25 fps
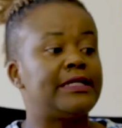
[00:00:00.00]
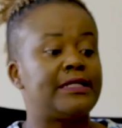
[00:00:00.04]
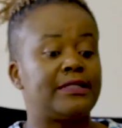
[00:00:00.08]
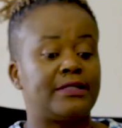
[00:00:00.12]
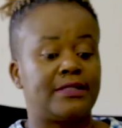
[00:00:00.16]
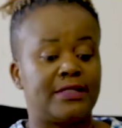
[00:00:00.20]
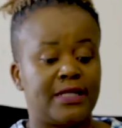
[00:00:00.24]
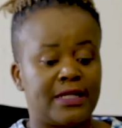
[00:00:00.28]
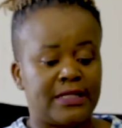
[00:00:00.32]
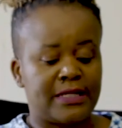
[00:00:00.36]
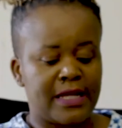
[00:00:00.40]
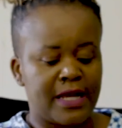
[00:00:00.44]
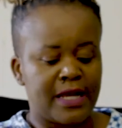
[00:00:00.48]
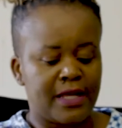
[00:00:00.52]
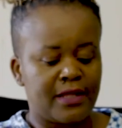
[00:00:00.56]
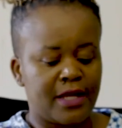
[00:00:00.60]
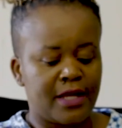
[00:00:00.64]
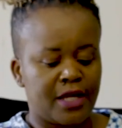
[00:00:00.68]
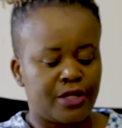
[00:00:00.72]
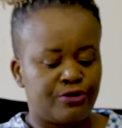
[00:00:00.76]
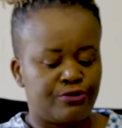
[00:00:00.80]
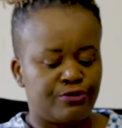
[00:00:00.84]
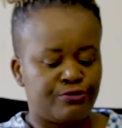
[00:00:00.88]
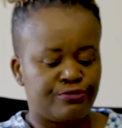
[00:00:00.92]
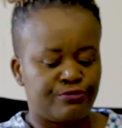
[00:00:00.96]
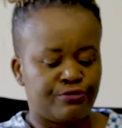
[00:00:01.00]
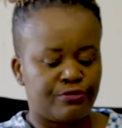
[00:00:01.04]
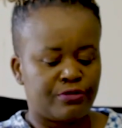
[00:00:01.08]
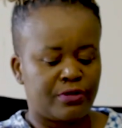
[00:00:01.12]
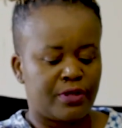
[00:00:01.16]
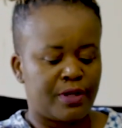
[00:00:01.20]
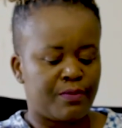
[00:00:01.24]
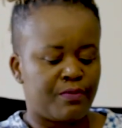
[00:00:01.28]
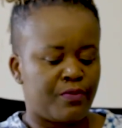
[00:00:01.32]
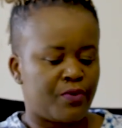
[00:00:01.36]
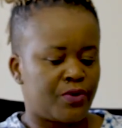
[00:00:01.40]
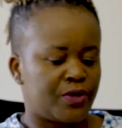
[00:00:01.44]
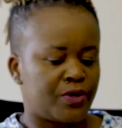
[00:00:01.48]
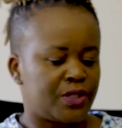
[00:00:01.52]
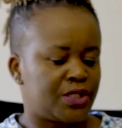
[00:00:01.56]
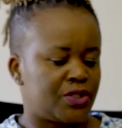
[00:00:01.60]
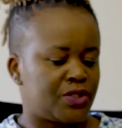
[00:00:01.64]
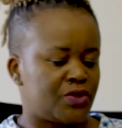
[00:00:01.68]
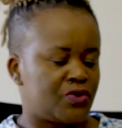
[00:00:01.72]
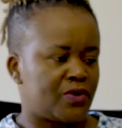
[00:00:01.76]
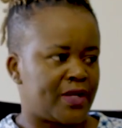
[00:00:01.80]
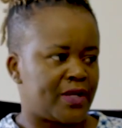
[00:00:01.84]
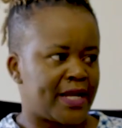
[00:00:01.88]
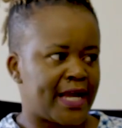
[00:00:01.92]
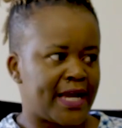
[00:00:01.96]
Yes, the day they took the body
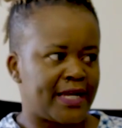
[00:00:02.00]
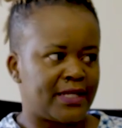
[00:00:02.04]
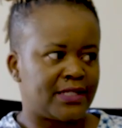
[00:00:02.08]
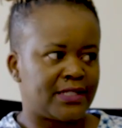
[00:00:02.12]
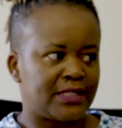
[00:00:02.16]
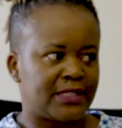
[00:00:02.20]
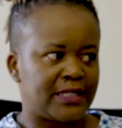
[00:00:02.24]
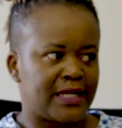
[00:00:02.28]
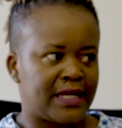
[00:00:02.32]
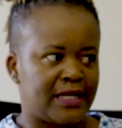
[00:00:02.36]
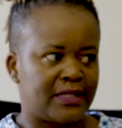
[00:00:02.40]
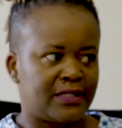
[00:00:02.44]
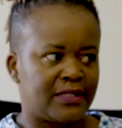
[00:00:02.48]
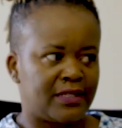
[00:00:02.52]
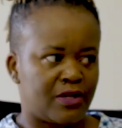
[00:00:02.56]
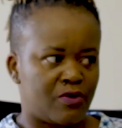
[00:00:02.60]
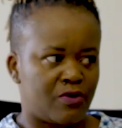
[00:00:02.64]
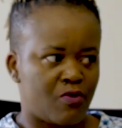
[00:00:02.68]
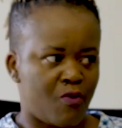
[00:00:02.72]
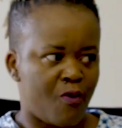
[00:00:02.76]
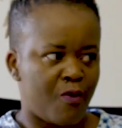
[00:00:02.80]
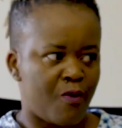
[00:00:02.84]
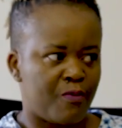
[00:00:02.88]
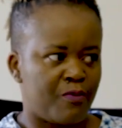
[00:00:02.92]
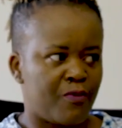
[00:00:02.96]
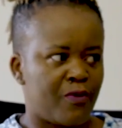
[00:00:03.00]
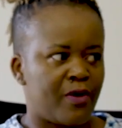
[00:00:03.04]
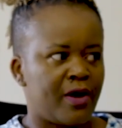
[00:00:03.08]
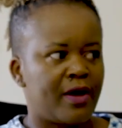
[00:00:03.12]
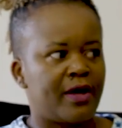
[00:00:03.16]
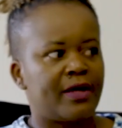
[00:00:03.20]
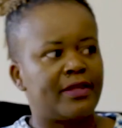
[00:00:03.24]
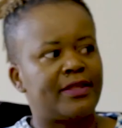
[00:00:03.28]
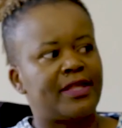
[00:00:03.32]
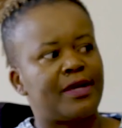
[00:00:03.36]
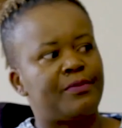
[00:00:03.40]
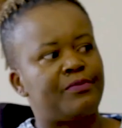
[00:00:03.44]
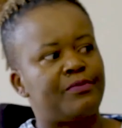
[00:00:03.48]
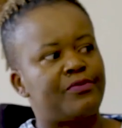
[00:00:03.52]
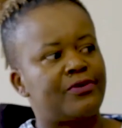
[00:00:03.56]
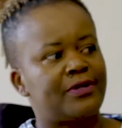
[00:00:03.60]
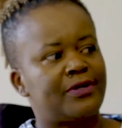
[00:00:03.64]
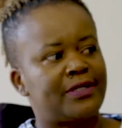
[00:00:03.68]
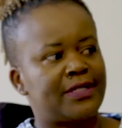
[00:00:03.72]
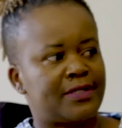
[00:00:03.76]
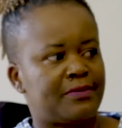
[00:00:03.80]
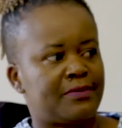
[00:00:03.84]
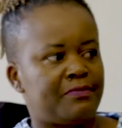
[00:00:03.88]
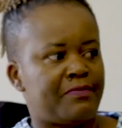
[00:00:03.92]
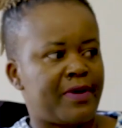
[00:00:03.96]
to Line State at home, they
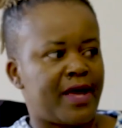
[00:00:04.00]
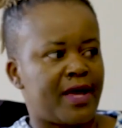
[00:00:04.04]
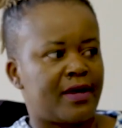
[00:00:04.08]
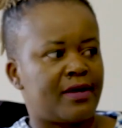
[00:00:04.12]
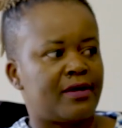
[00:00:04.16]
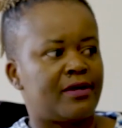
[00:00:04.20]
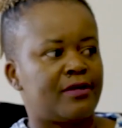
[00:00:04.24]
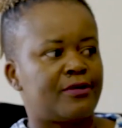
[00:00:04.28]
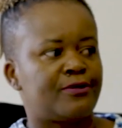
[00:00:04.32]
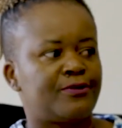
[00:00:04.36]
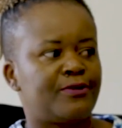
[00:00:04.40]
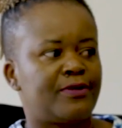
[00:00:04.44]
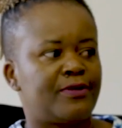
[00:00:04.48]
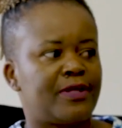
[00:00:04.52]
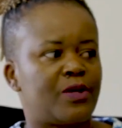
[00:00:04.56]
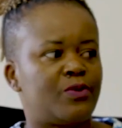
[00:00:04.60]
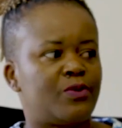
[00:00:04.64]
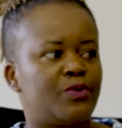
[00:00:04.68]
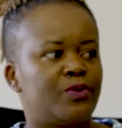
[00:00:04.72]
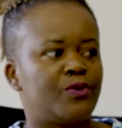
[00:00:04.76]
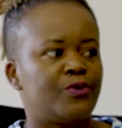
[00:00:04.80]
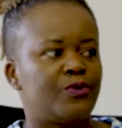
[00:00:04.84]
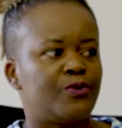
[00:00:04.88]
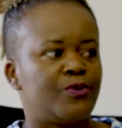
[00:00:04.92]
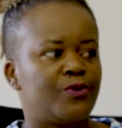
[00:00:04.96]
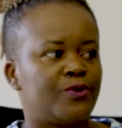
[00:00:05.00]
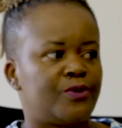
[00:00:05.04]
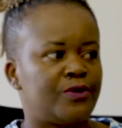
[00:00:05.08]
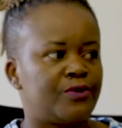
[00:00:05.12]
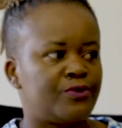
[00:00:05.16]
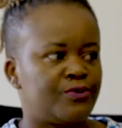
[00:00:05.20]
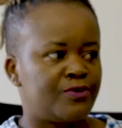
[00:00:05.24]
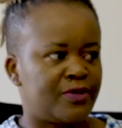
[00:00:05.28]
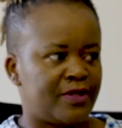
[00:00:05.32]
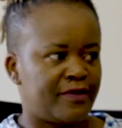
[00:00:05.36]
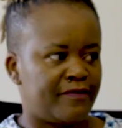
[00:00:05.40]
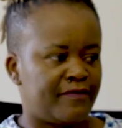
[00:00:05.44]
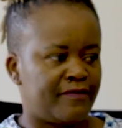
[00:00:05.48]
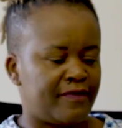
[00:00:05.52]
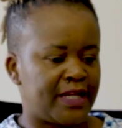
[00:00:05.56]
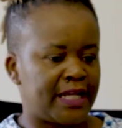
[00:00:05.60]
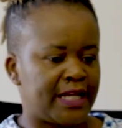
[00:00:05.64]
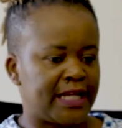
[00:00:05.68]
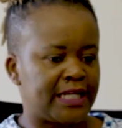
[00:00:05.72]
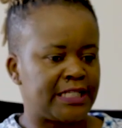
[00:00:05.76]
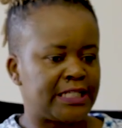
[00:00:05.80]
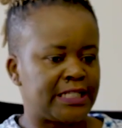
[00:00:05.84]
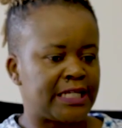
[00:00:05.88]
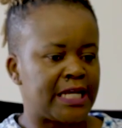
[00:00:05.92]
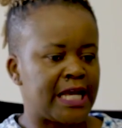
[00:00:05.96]
brought us back so that we could go to the
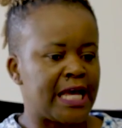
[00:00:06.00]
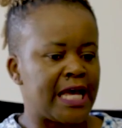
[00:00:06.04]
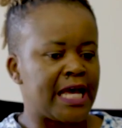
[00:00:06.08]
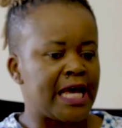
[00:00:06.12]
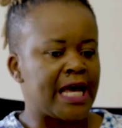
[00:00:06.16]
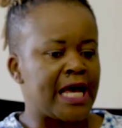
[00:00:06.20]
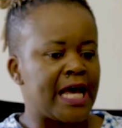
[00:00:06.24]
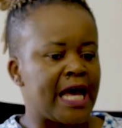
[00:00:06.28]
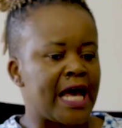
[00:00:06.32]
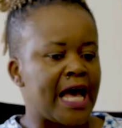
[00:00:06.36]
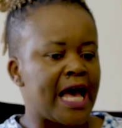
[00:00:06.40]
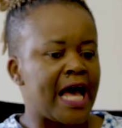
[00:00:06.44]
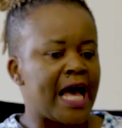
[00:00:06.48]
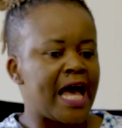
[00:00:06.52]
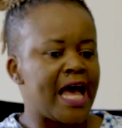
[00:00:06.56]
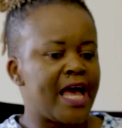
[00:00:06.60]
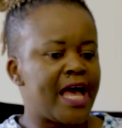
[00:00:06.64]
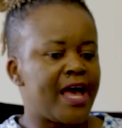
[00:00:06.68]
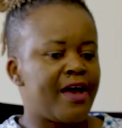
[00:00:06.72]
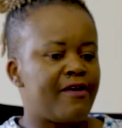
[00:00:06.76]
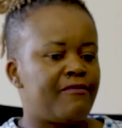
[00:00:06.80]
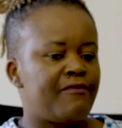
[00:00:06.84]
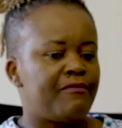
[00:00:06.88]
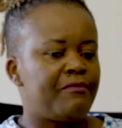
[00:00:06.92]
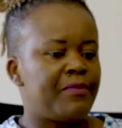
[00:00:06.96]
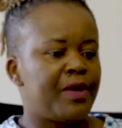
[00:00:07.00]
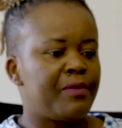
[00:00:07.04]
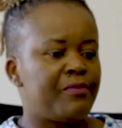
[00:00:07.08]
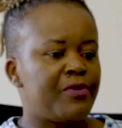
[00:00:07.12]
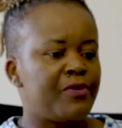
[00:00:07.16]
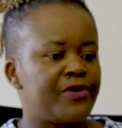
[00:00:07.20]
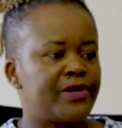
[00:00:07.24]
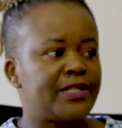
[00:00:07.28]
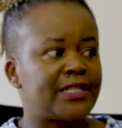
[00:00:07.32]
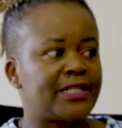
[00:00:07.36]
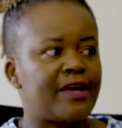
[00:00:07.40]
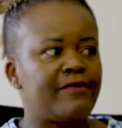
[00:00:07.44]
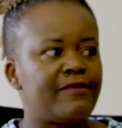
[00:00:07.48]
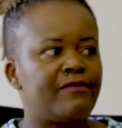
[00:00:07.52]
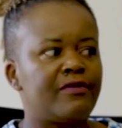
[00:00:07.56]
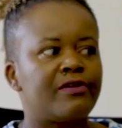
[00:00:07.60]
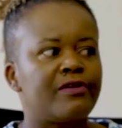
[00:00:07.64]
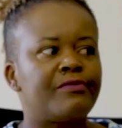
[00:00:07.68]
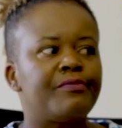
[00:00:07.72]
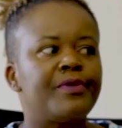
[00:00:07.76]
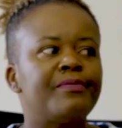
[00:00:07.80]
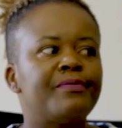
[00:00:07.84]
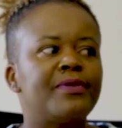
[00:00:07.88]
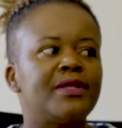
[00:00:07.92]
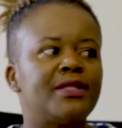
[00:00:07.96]
village. I have memories, I even
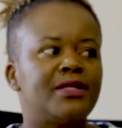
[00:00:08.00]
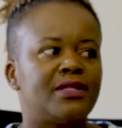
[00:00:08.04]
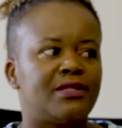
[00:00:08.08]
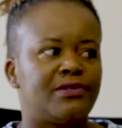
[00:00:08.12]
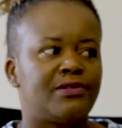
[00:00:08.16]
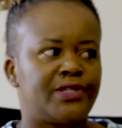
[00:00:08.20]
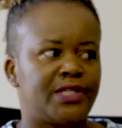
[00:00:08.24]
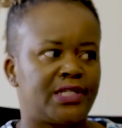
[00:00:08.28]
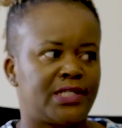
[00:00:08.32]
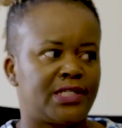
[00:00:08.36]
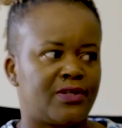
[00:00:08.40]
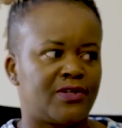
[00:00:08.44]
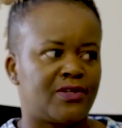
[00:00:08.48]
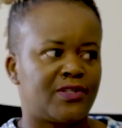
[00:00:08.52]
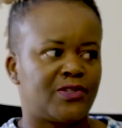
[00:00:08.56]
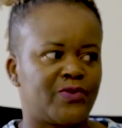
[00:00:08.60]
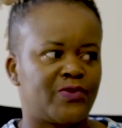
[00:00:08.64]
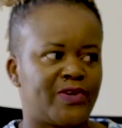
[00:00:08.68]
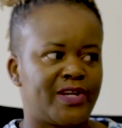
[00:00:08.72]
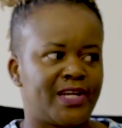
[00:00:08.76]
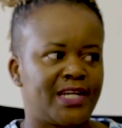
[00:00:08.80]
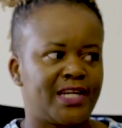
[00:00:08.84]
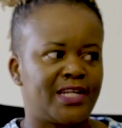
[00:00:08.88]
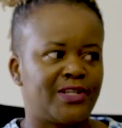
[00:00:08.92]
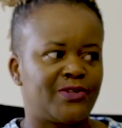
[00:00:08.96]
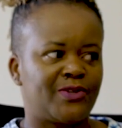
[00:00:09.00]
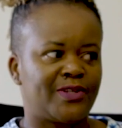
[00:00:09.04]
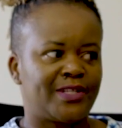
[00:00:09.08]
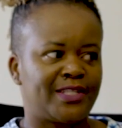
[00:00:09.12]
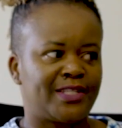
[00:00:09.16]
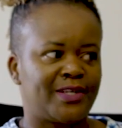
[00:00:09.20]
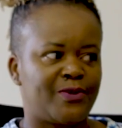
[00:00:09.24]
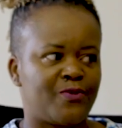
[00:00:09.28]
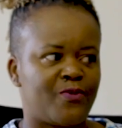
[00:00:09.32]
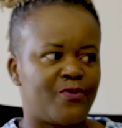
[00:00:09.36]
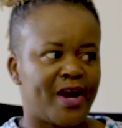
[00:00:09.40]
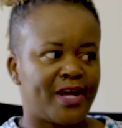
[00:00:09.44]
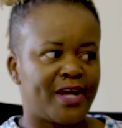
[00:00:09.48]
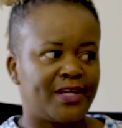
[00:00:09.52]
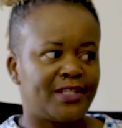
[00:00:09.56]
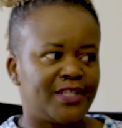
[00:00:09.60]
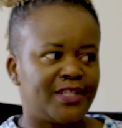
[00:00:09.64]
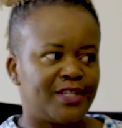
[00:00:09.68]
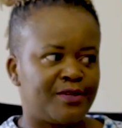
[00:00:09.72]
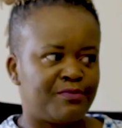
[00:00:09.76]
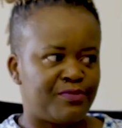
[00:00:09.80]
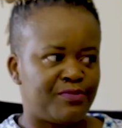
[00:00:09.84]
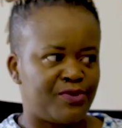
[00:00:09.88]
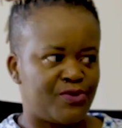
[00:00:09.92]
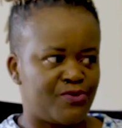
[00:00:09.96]
remember the dress I was wearing, it was a white
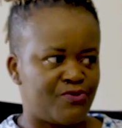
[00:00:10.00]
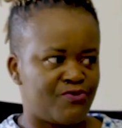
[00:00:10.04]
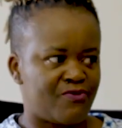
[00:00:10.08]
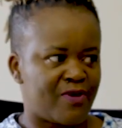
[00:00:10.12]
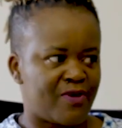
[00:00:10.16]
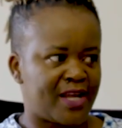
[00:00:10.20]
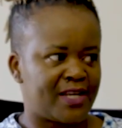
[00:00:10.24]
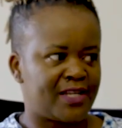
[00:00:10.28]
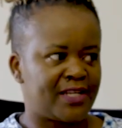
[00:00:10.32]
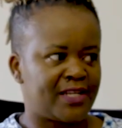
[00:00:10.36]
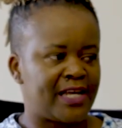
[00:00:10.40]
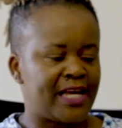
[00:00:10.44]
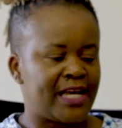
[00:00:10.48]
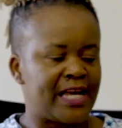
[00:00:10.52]
and blue one.